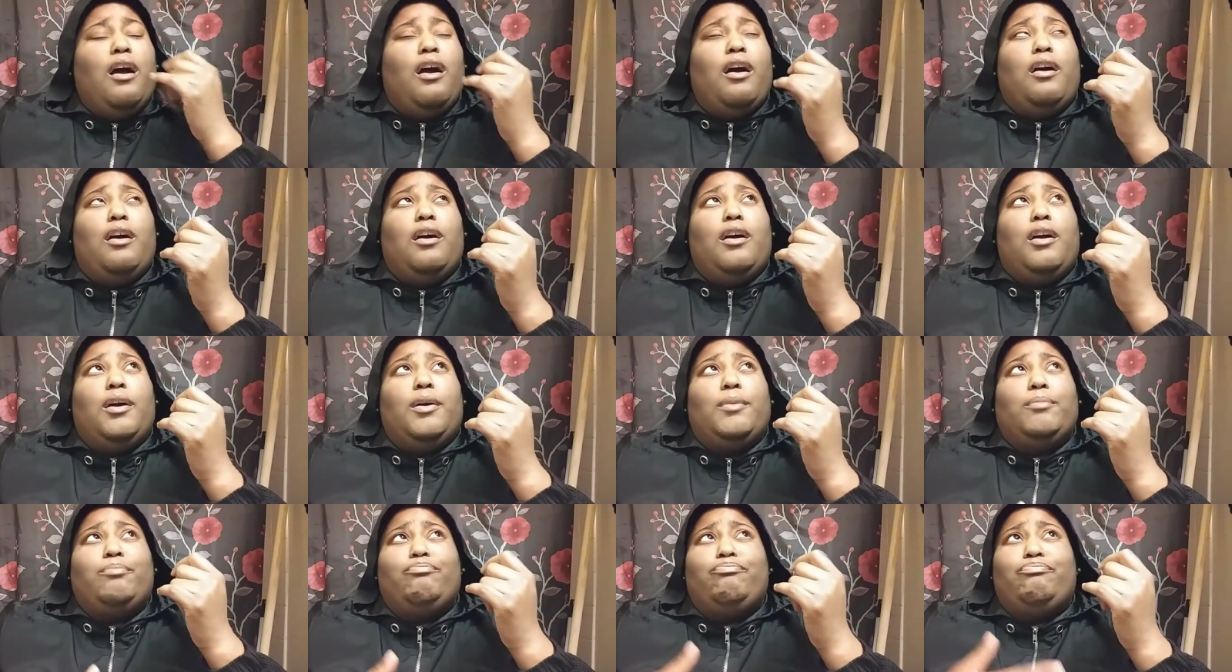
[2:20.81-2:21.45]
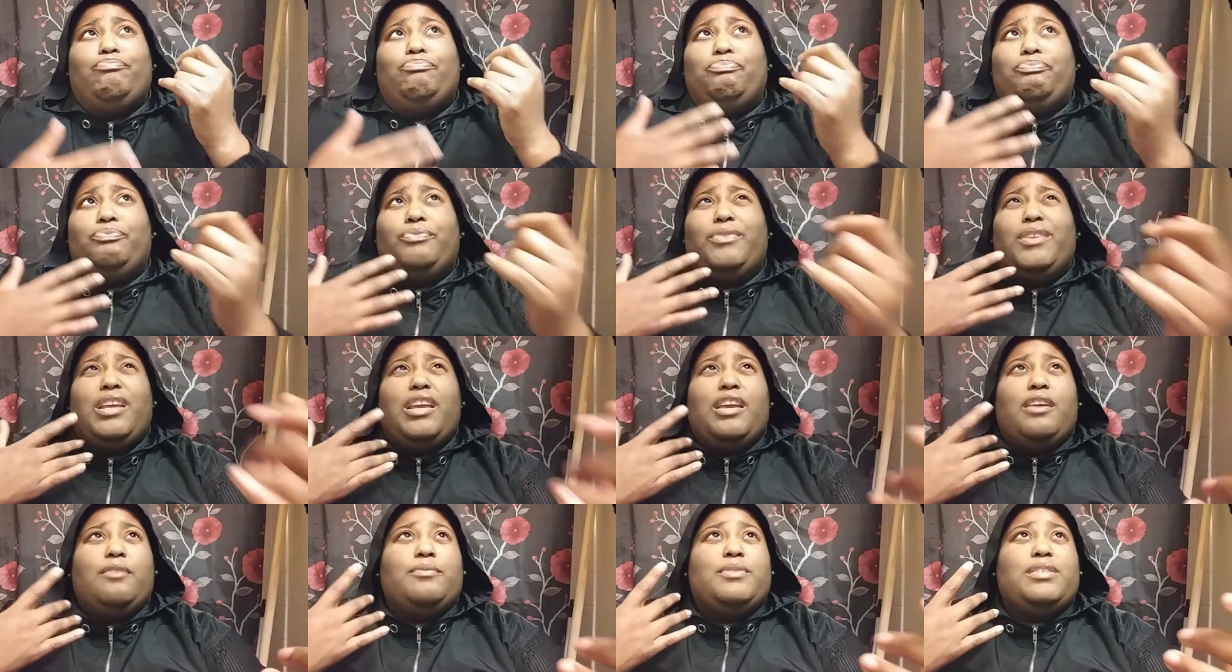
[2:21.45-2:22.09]
um,
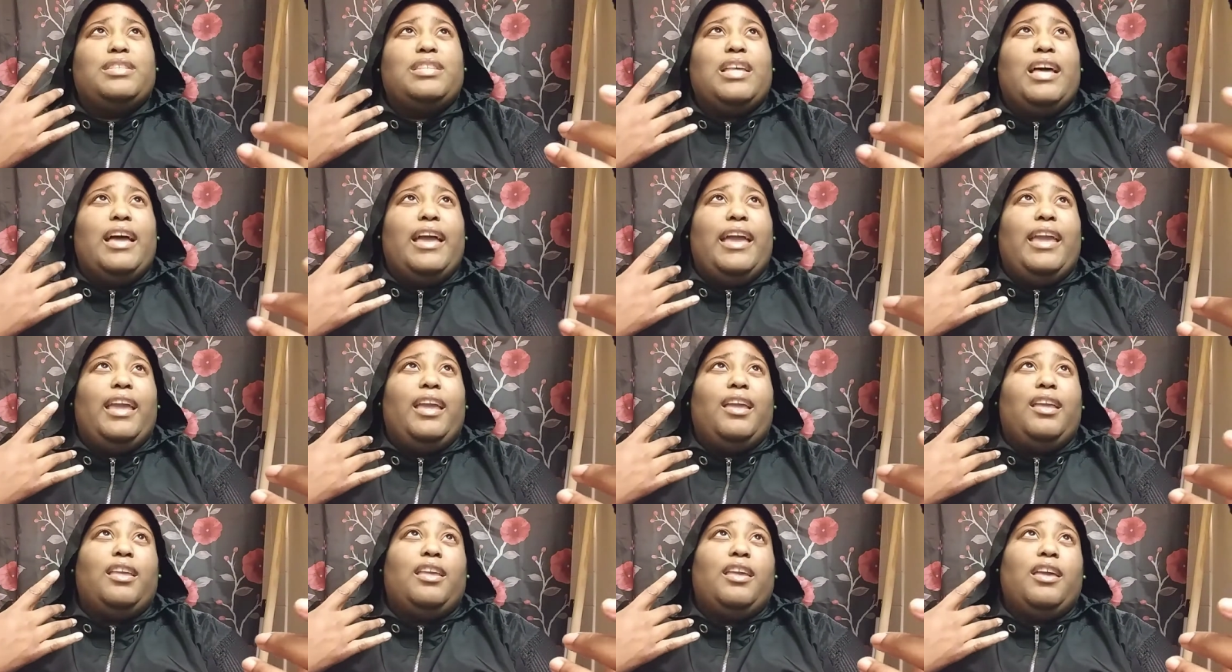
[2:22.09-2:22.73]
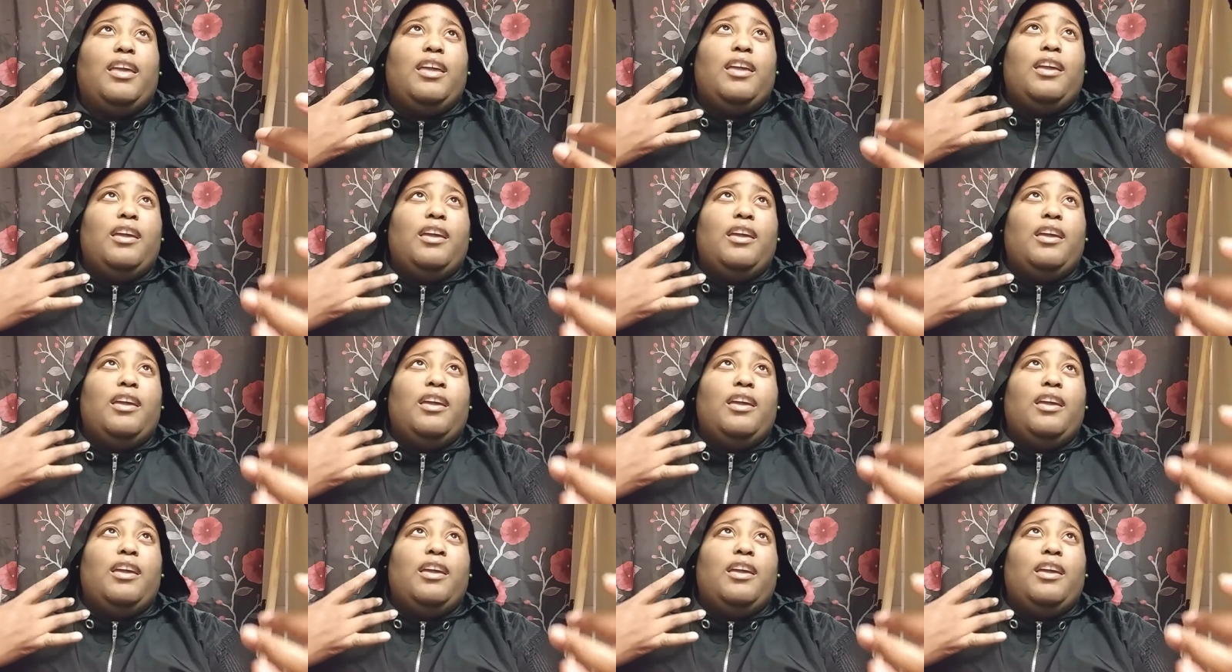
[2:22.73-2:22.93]
it was like